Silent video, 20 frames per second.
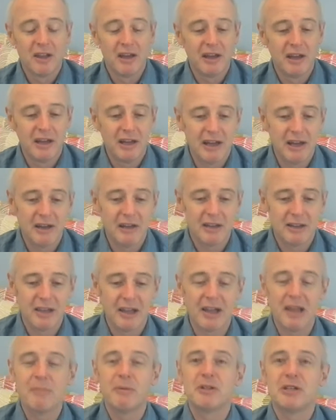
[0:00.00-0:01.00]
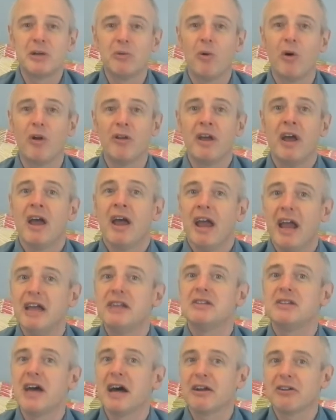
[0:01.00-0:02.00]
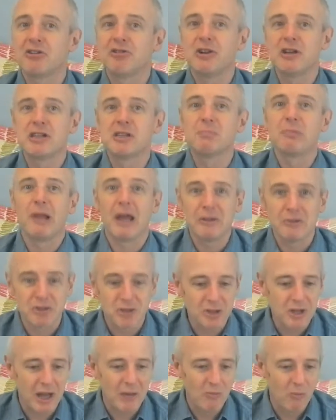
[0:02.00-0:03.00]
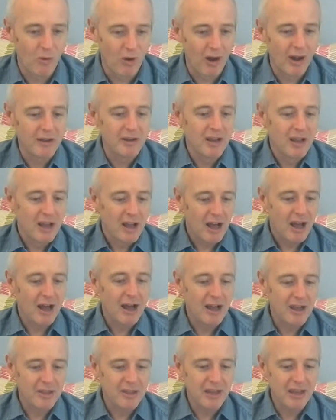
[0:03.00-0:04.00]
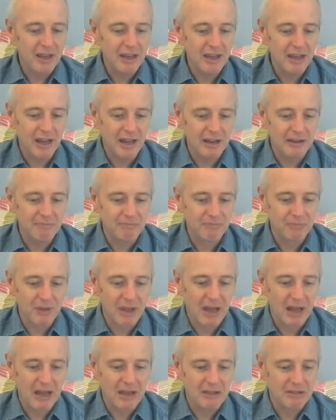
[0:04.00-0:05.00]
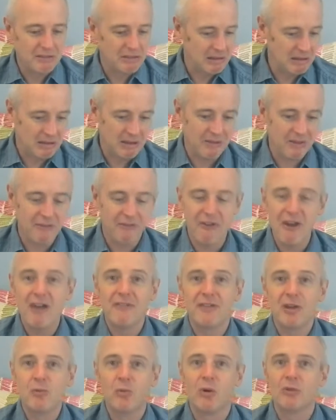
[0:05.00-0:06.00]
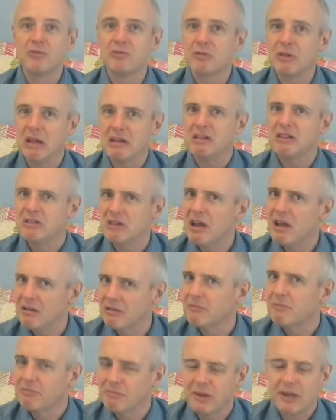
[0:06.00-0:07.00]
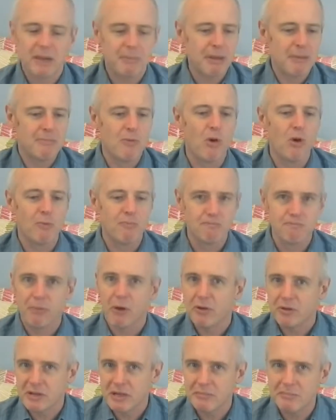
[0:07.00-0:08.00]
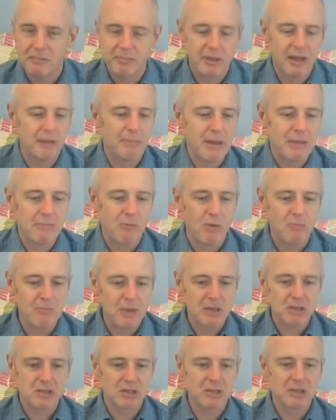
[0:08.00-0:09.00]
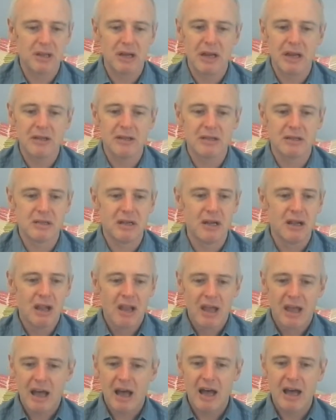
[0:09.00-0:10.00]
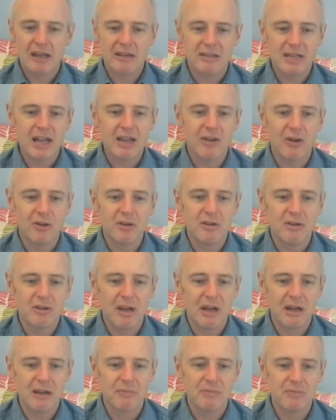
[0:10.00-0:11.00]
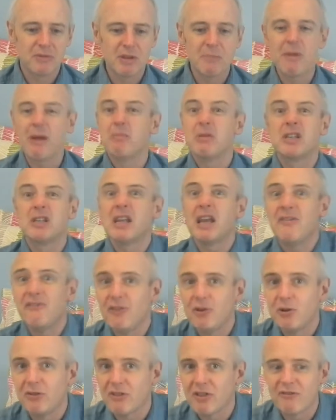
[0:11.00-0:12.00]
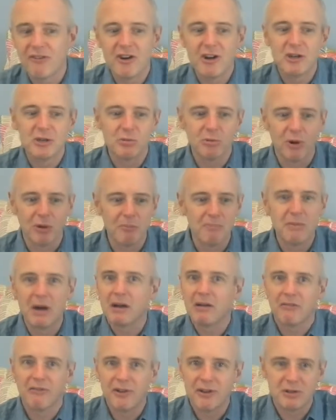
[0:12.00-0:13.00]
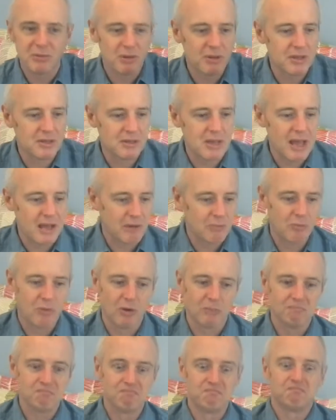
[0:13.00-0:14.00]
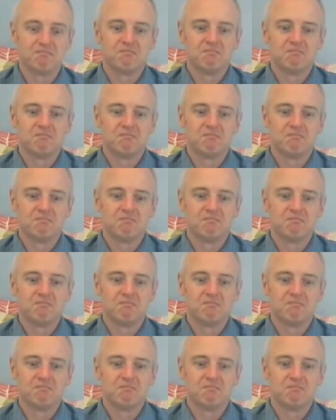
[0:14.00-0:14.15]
Liberty one is that crisp lunchtime wine. The Fairview one, a little bit more body, a little bit more muscle, and take on so maybe seafood with the first one, monkfish with the second one.